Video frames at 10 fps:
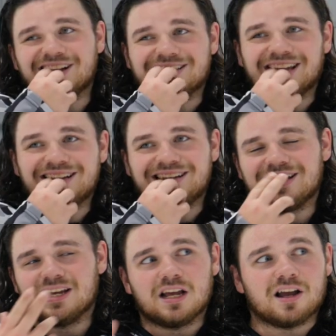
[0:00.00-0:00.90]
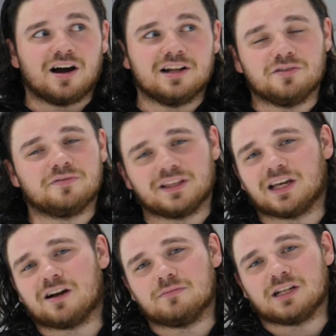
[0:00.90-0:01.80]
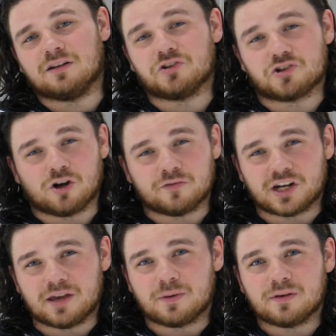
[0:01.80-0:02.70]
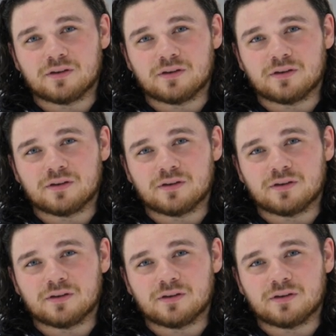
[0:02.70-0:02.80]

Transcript: I said, I do think that comes down to shaft shape.